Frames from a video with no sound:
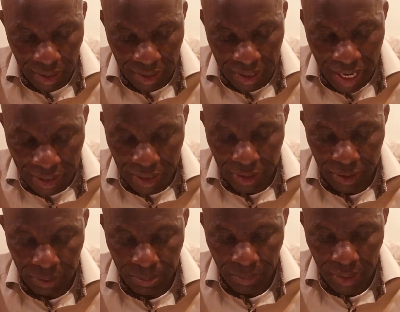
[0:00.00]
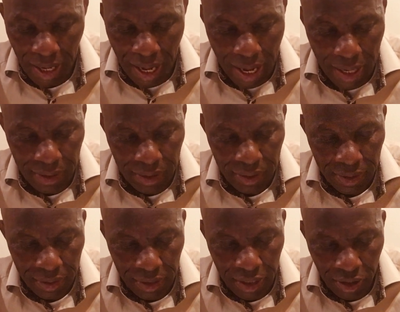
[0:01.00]
cattle, and
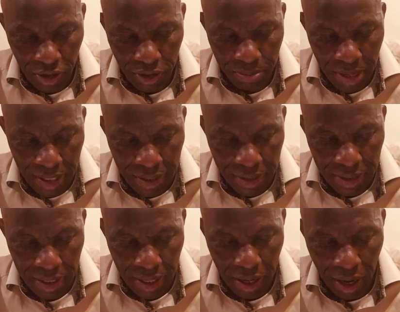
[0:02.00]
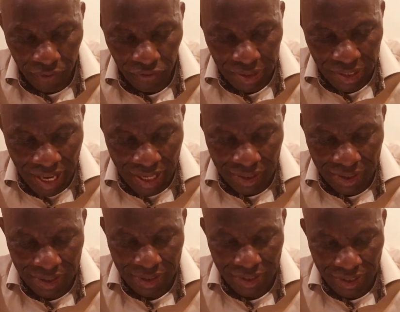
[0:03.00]
the herdmen of Lot,
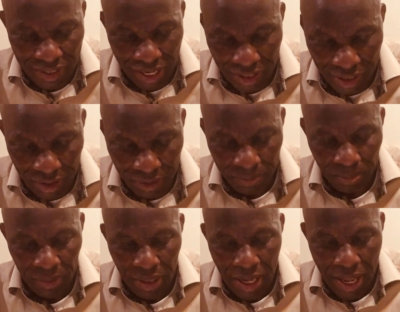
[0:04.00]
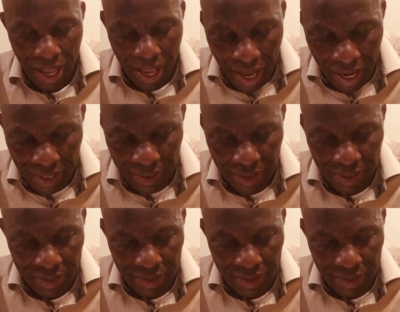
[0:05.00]
cattle, and